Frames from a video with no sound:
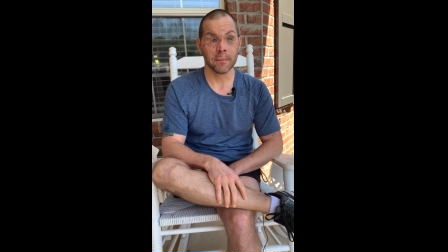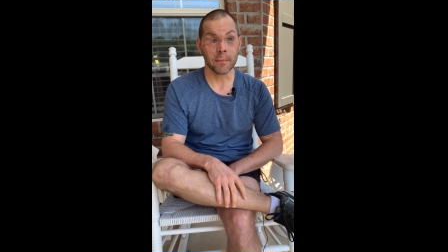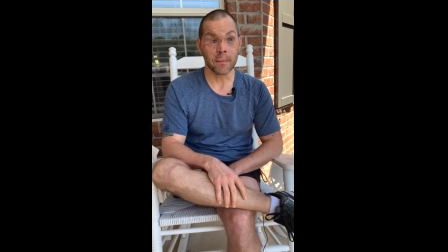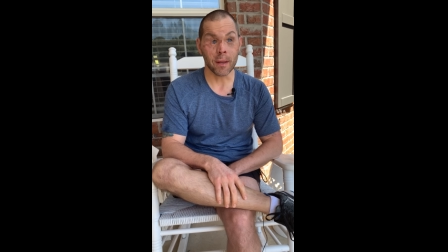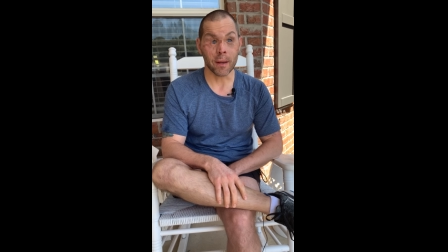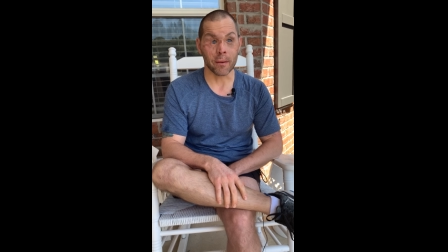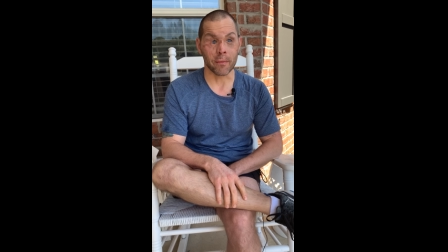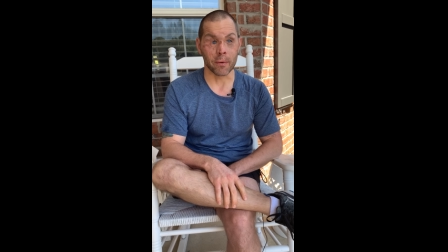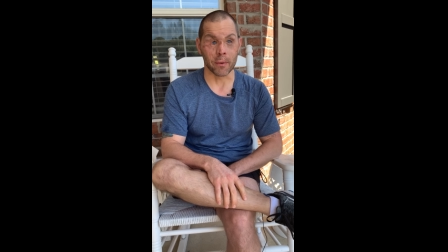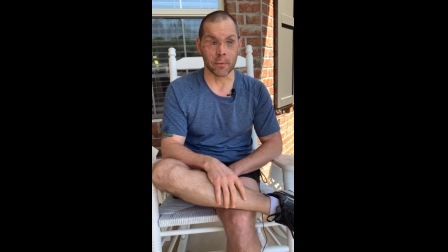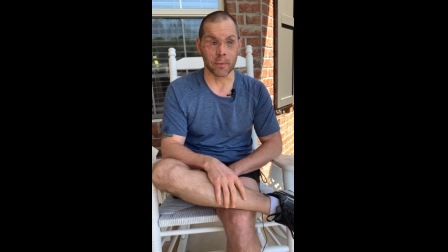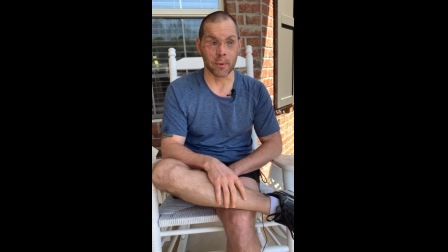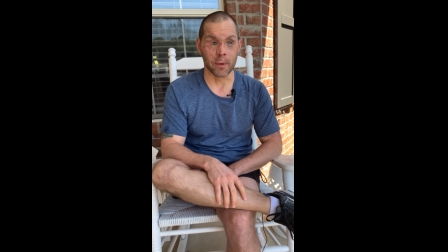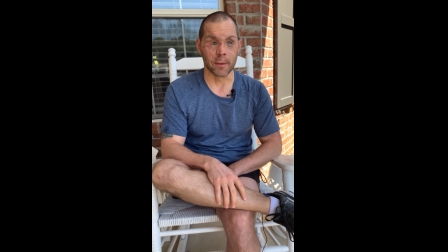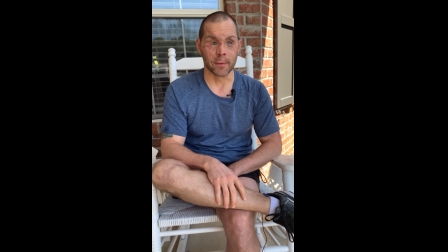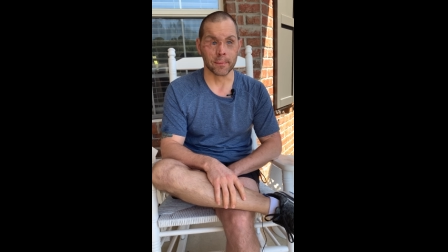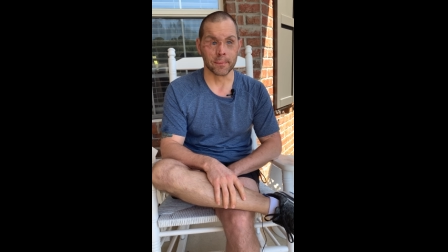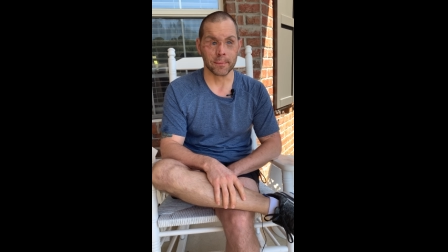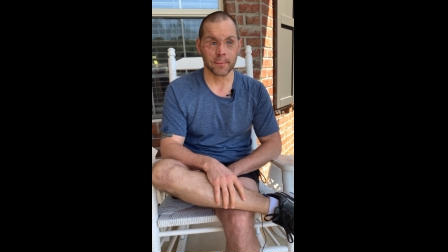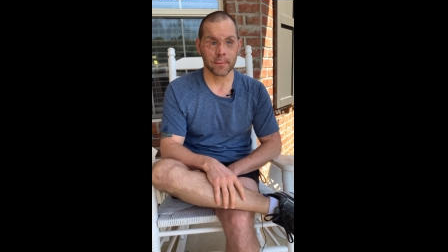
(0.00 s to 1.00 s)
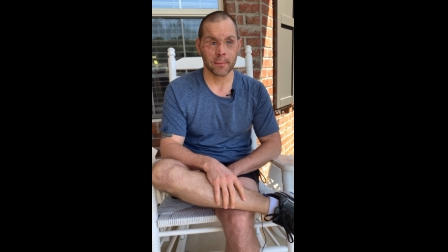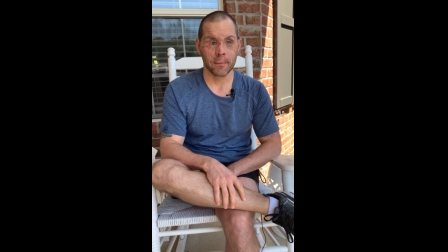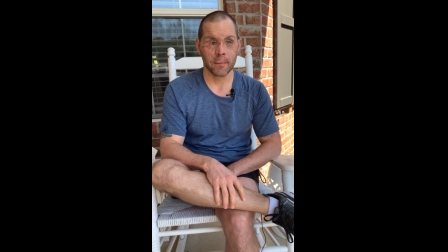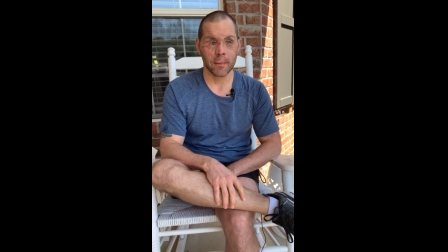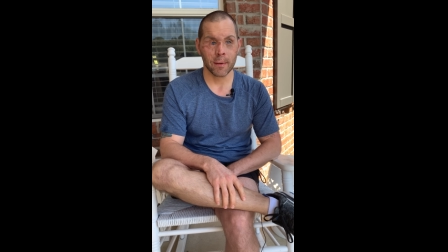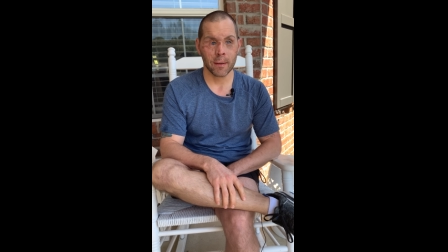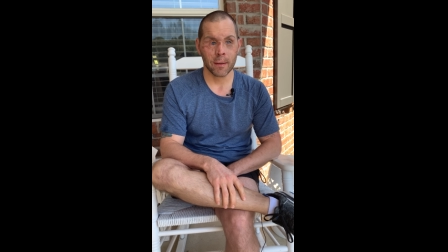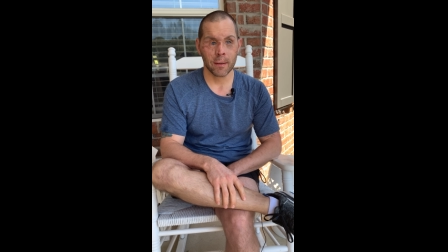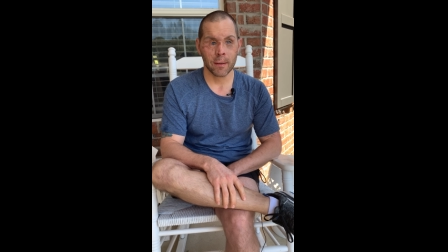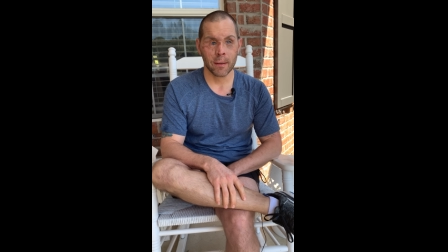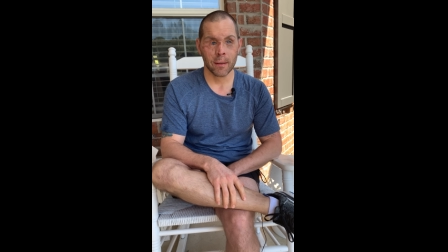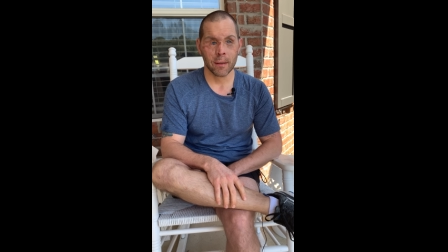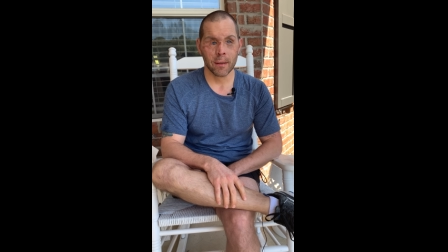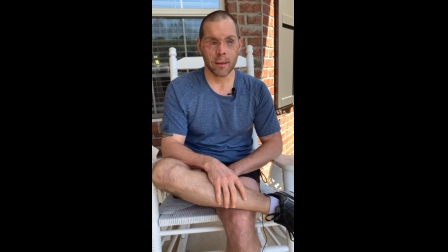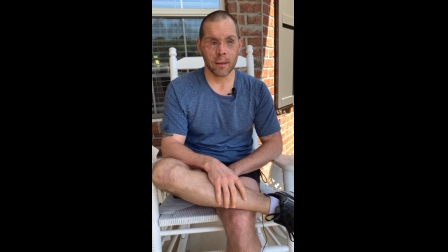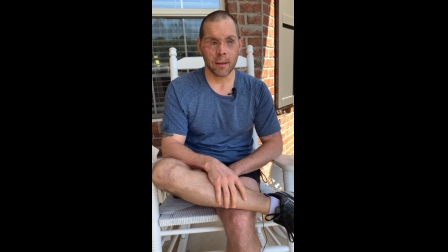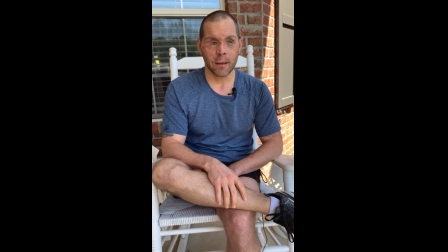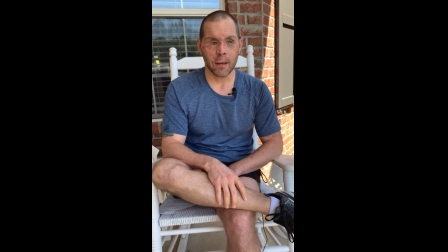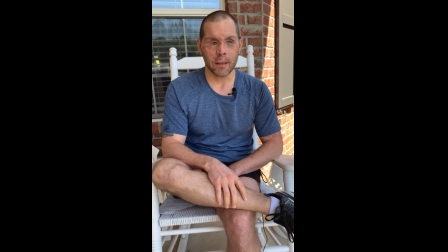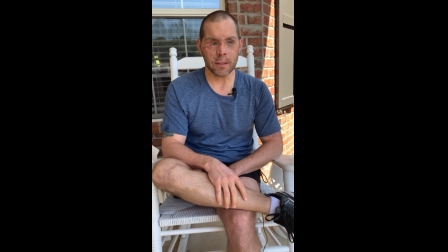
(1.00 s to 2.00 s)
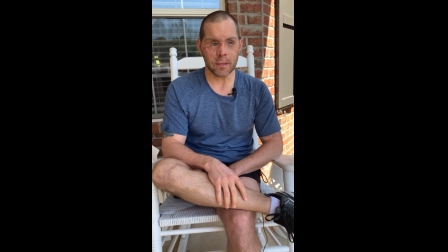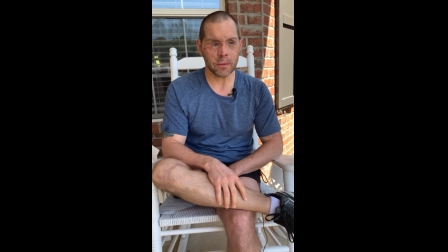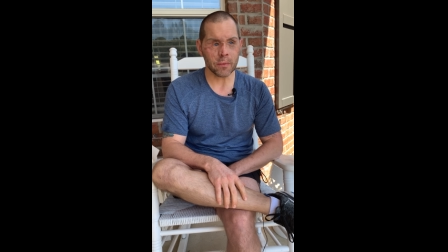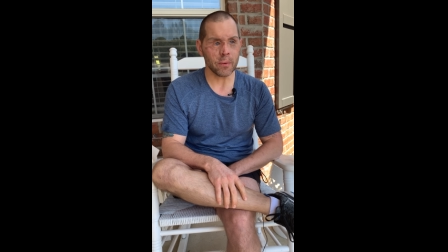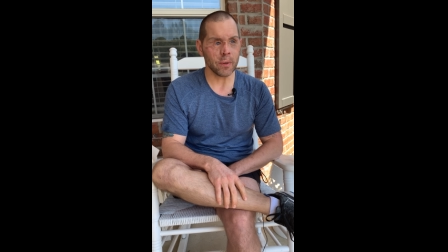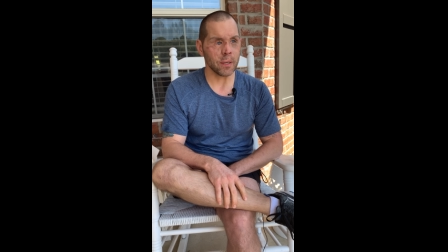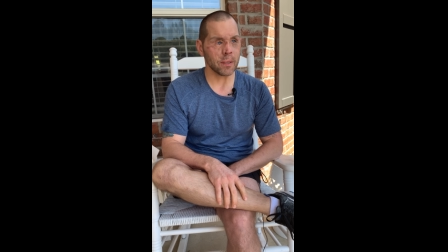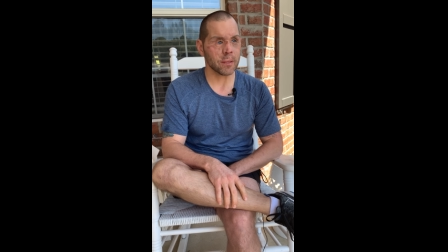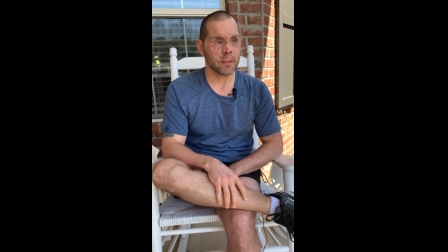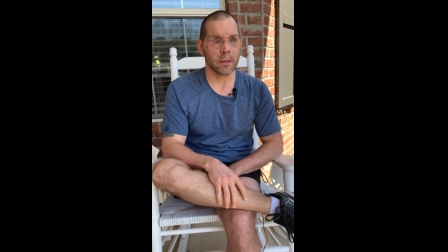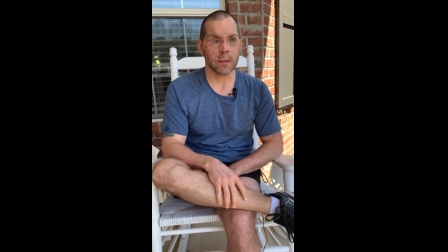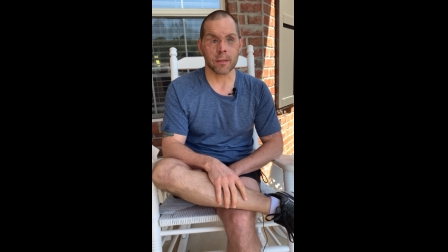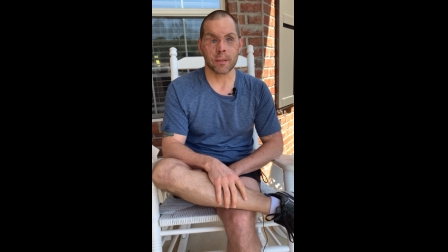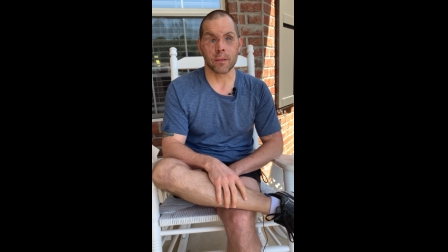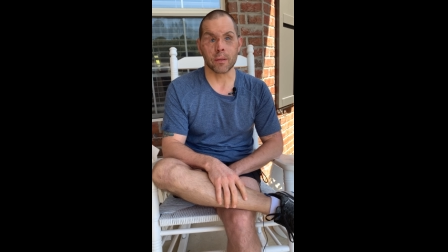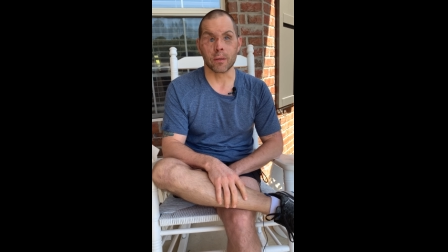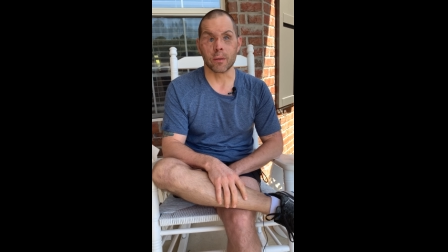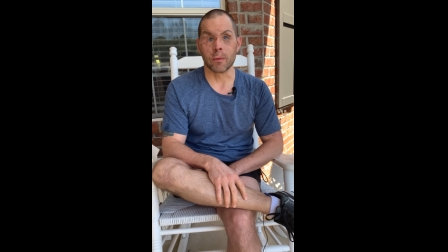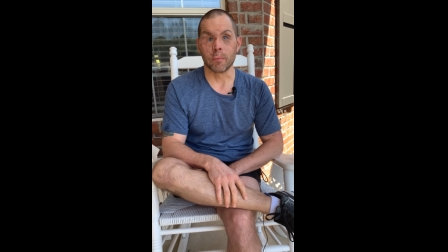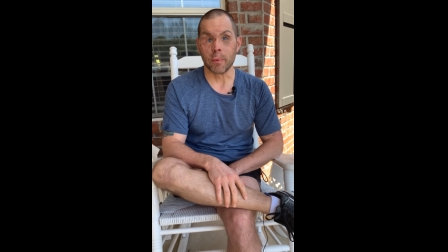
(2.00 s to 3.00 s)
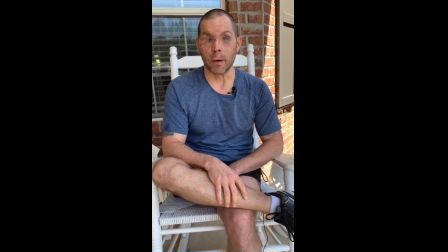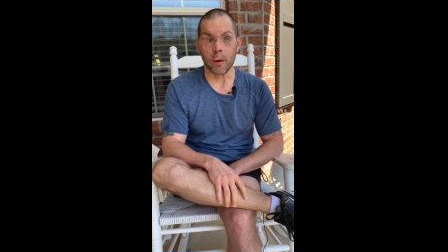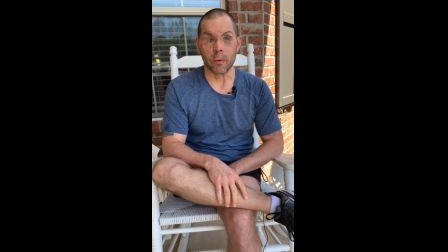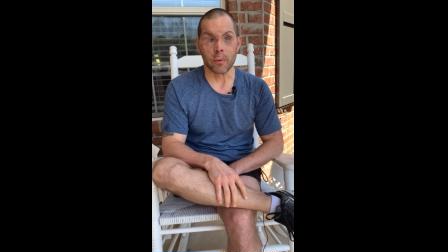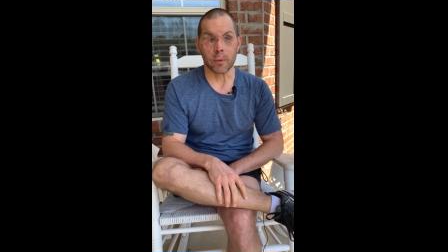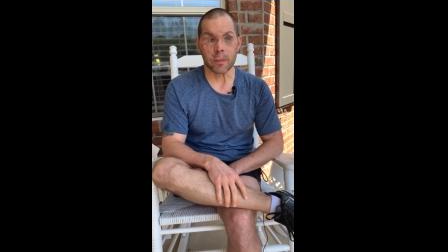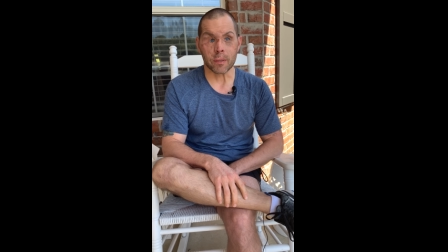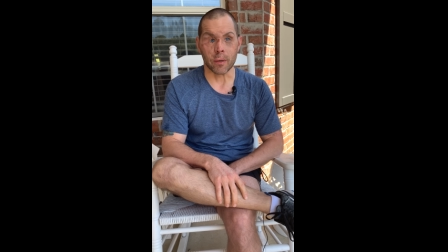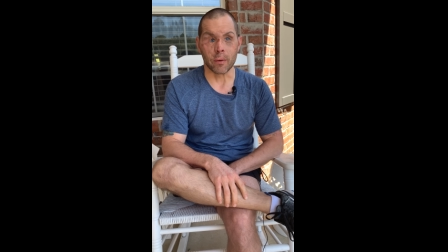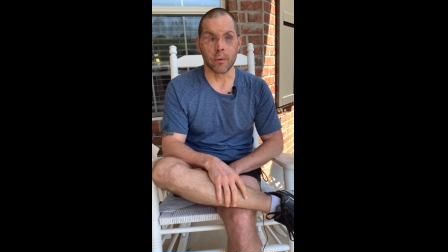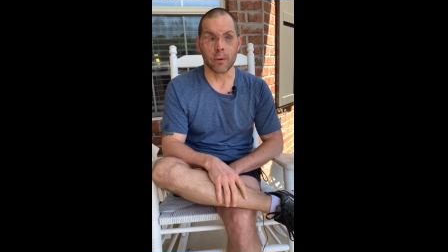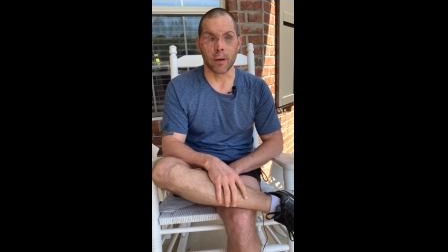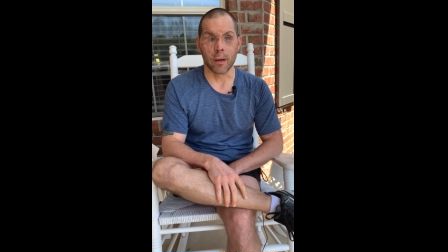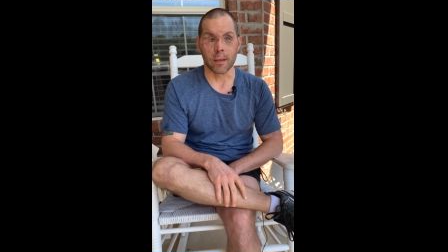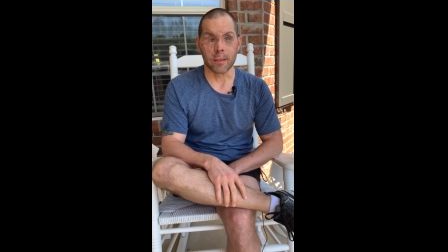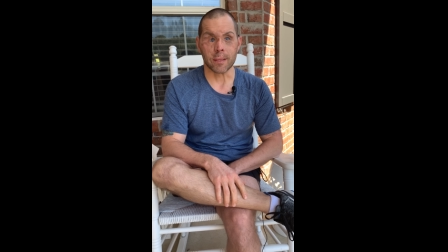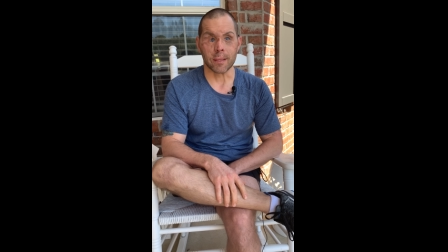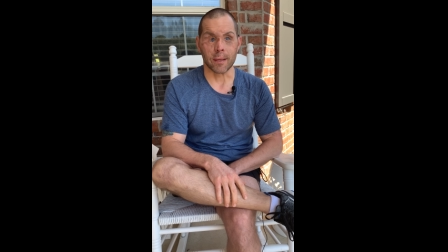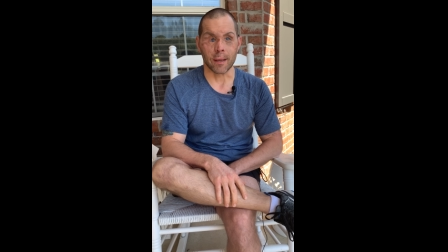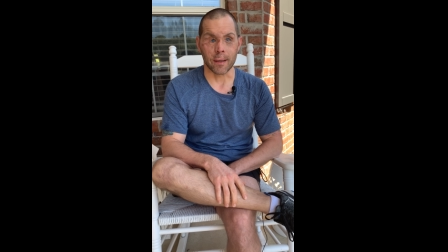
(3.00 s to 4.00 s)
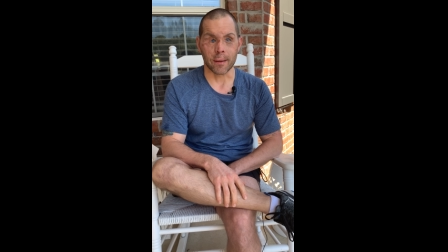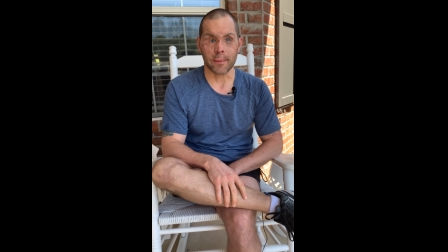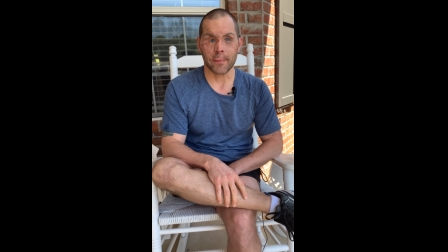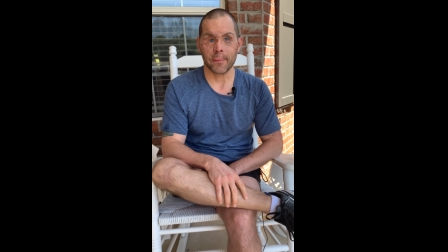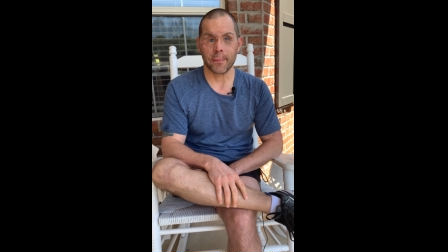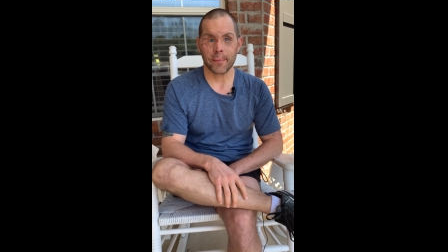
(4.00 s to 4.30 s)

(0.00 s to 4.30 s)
Hey everyone. I just want to talk to you about what's going on today.